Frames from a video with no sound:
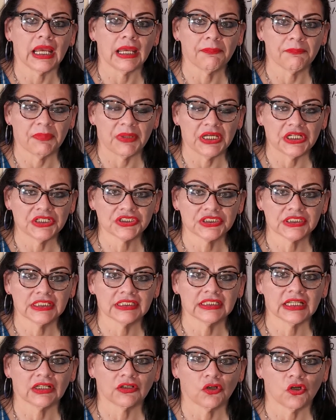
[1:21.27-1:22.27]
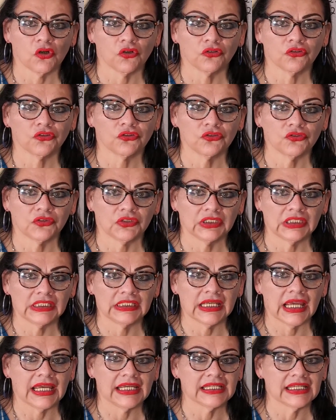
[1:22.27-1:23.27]
a patient that goes to
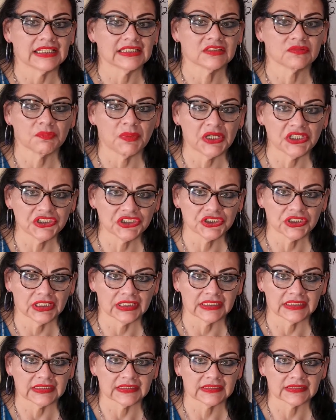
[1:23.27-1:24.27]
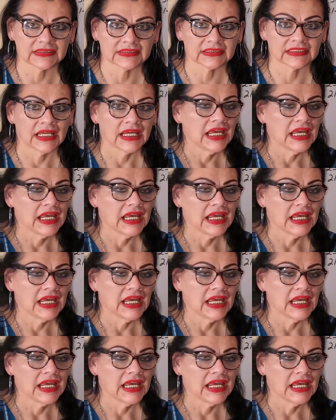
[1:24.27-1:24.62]
see a specialist.